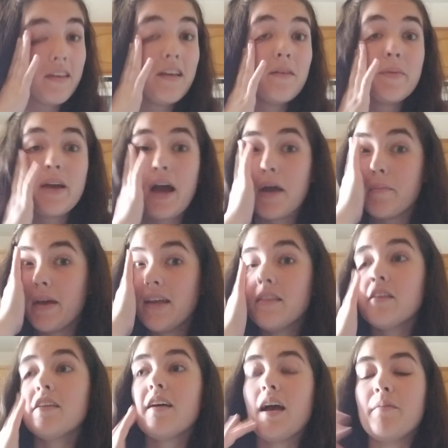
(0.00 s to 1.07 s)
yeah, I made
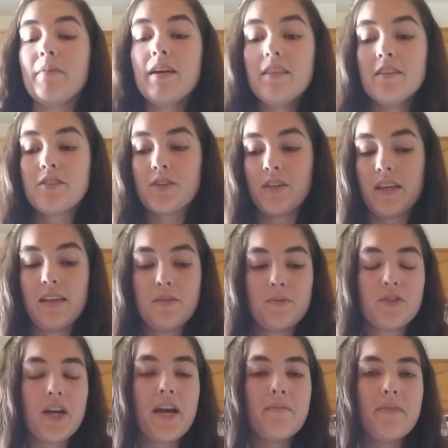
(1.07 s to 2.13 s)
these cookies,
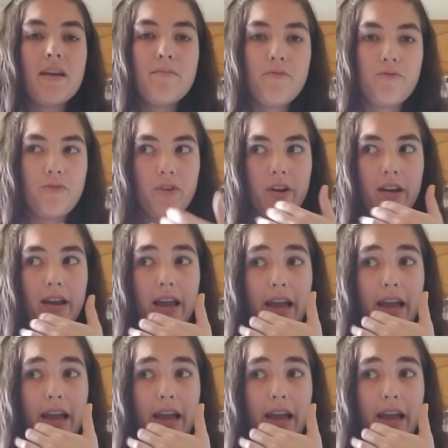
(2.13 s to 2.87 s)
which I had made before.